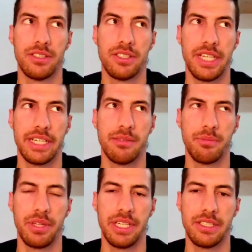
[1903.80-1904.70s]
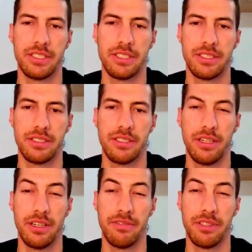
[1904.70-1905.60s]
second place
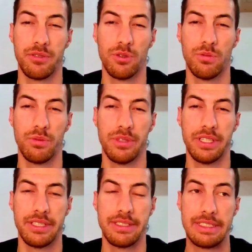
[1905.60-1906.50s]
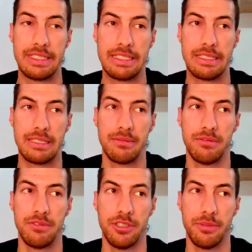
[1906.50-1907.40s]
of the group with
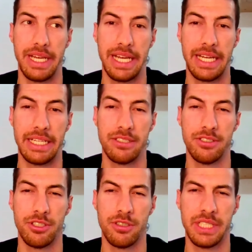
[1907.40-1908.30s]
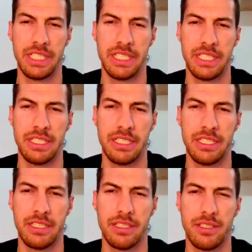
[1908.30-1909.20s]
Japan, Germany,